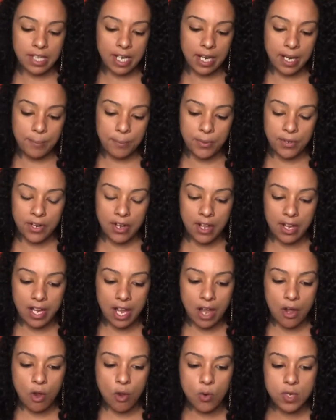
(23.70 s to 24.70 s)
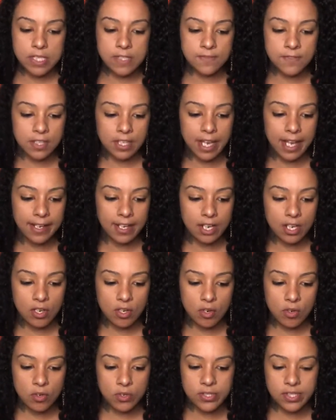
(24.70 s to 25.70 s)
I put on, I always feel like it
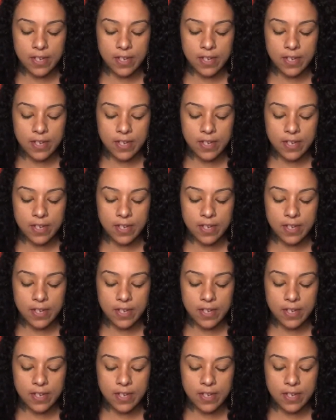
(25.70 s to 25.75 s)
goes.